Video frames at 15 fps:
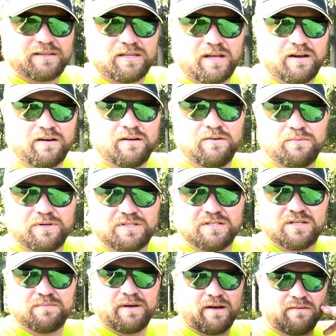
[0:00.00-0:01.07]
there, which
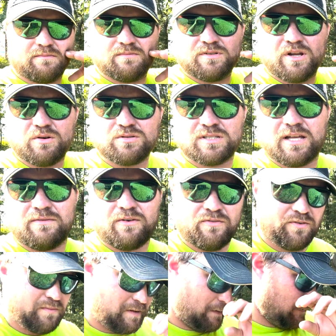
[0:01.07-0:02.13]
is about nose level
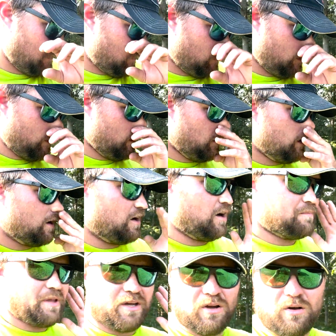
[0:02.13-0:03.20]
for me.
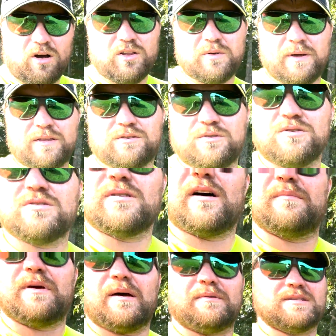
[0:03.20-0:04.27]
They go all the way through, so I'll
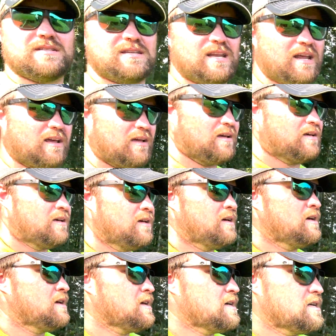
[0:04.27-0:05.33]
be able to stick
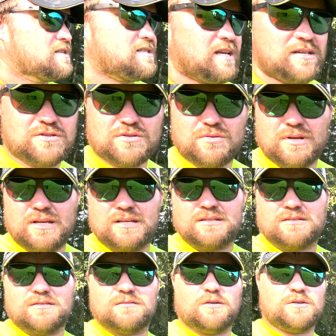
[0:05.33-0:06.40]
6
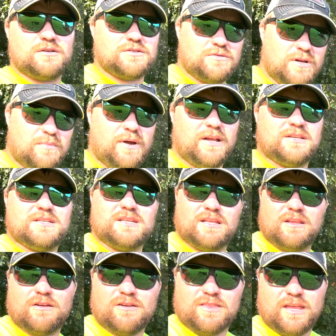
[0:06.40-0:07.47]
trees or tree branches in
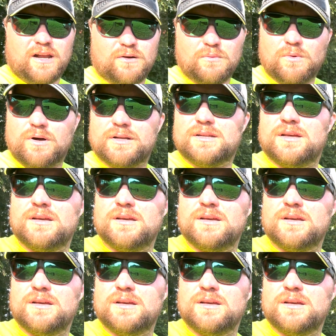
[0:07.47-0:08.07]
there that I want.